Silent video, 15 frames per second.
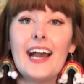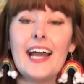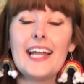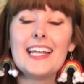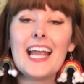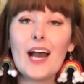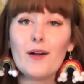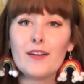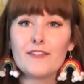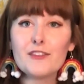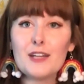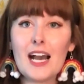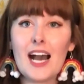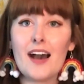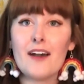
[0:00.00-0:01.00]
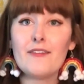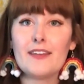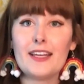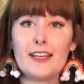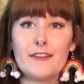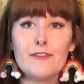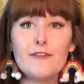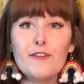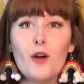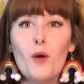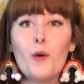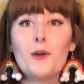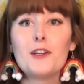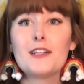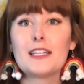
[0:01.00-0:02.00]
Now if you have a
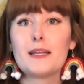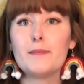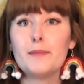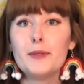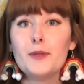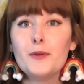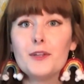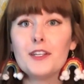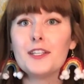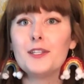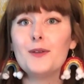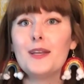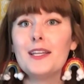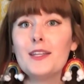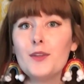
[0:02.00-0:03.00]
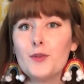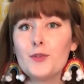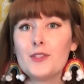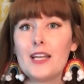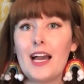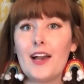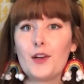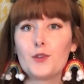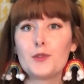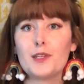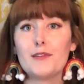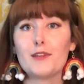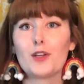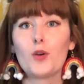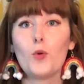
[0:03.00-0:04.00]
phone or a computer you can use to actually
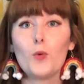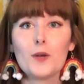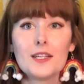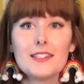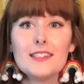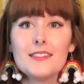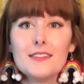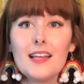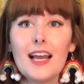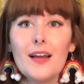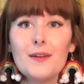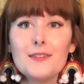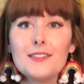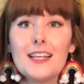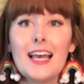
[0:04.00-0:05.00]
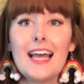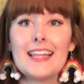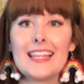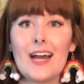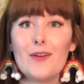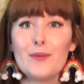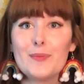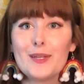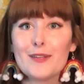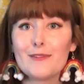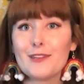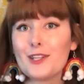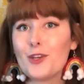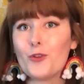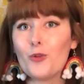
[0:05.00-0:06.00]
record the sounds, that would be a
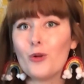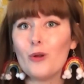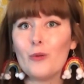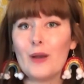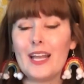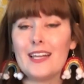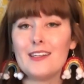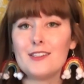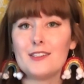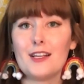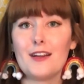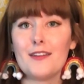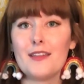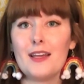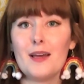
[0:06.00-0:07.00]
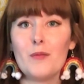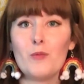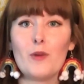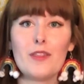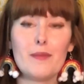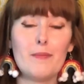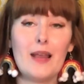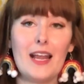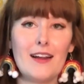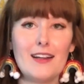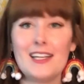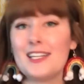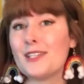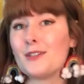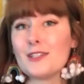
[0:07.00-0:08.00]
really cool way to share them with a
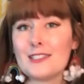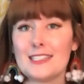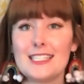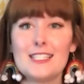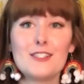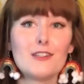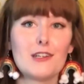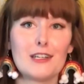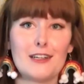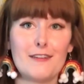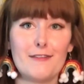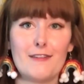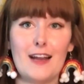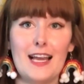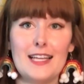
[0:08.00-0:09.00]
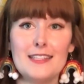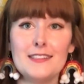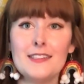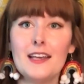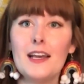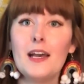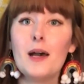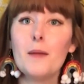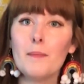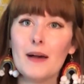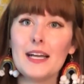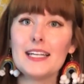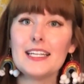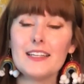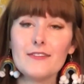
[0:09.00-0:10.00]
parent or a teacher or a friend.
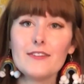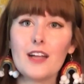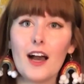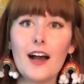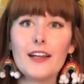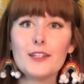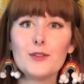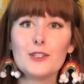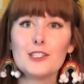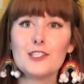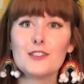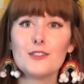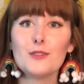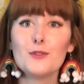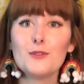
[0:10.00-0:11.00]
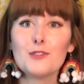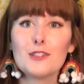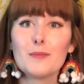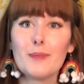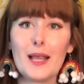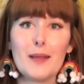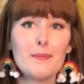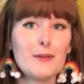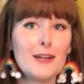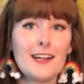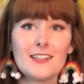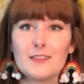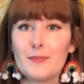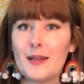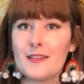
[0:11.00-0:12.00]
But if not, you can just use your paper and
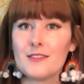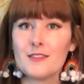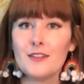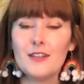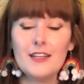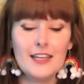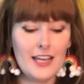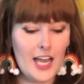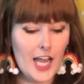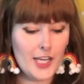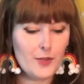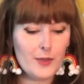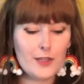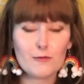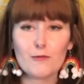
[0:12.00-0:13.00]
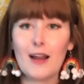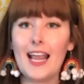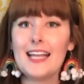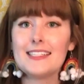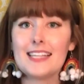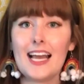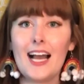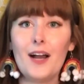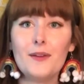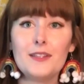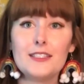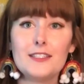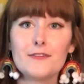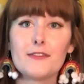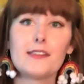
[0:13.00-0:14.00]
your pencil and you can write down the
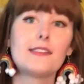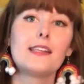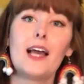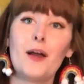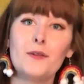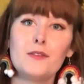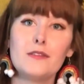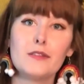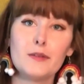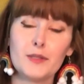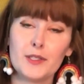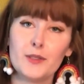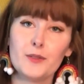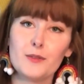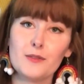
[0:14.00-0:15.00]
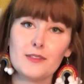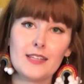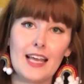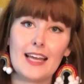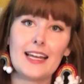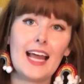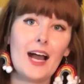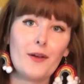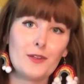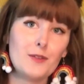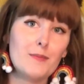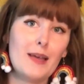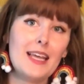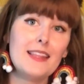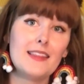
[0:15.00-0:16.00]
different sounds you used and how you
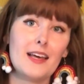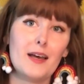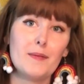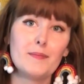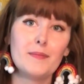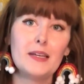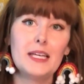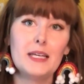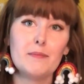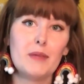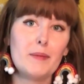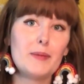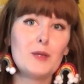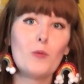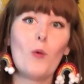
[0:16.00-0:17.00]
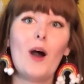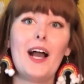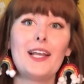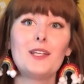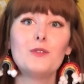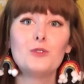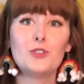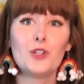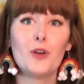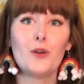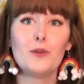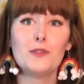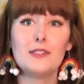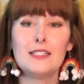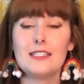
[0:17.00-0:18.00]
made them. Maybe why you
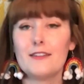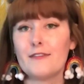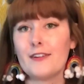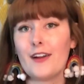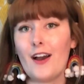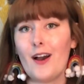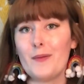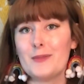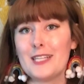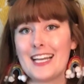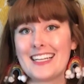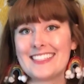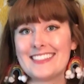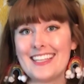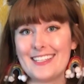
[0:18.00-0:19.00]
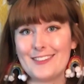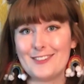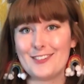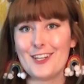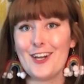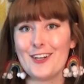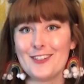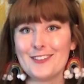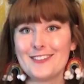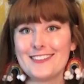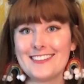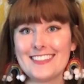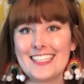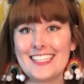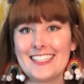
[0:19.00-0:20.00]
chose the different objects that you chose.